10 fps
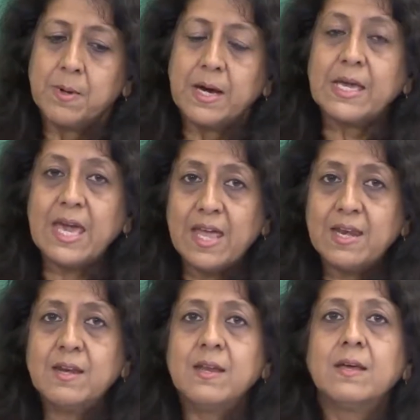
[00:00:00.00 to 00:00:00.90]

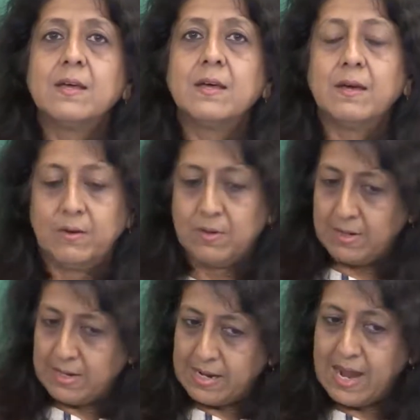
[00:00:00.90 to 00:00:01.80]
Again,
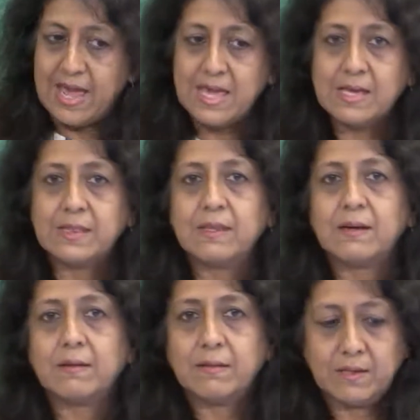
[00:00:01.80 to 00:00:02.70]
like
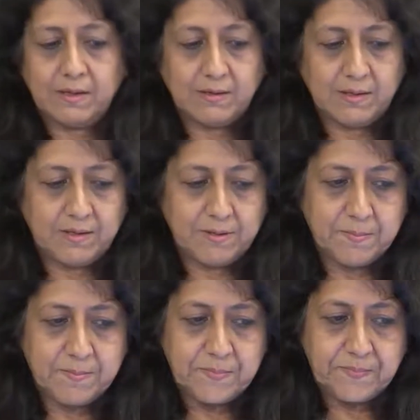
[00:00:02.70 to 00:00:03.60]
the
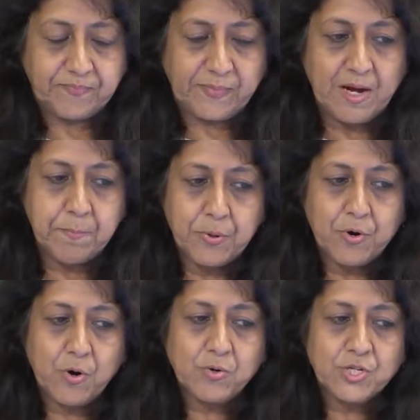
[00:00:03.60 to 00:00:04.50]

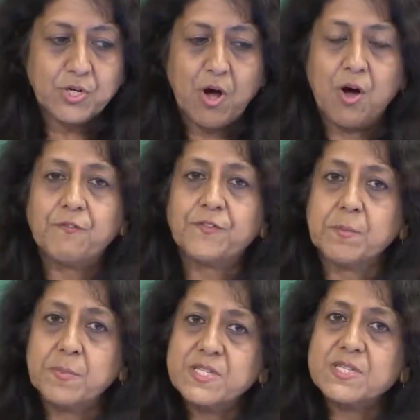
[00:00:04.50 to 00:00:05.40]
approach of
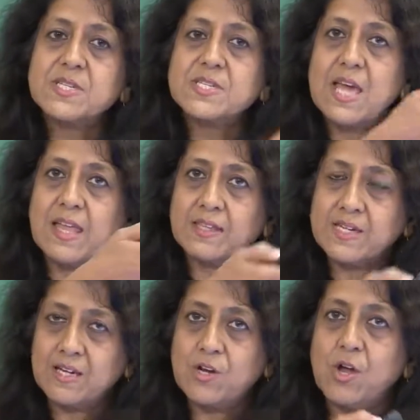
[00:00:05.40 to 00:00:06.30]
the business and the
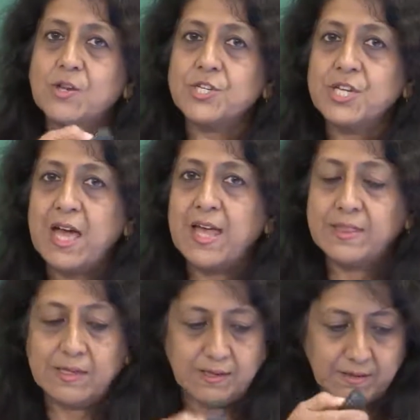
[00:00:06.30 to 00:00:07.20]
technology
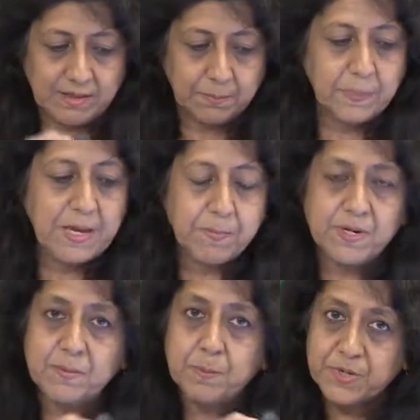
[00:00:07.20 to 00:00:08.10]
and the
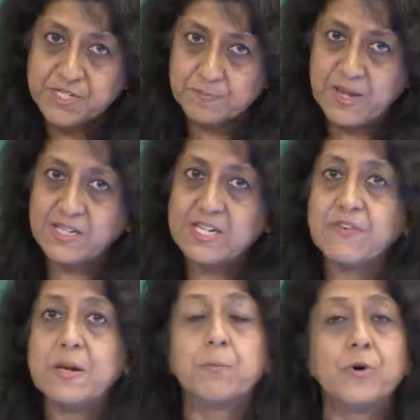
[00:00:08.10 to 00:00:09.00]
people
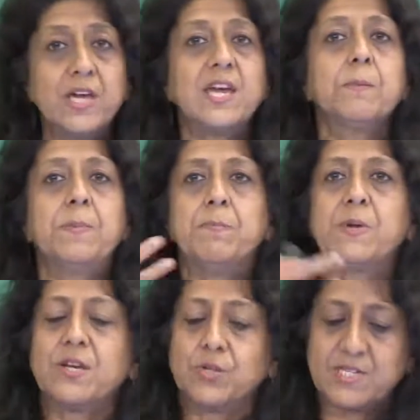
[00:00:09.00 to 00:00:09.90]
perspective and bringing
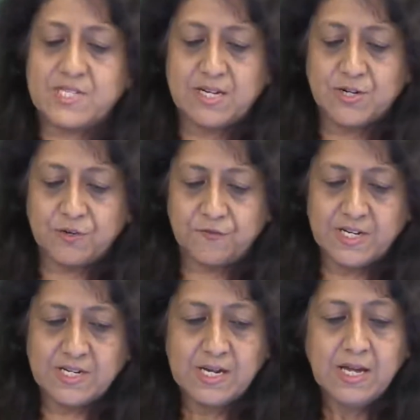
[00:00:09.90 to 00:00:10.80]
people into the center of it,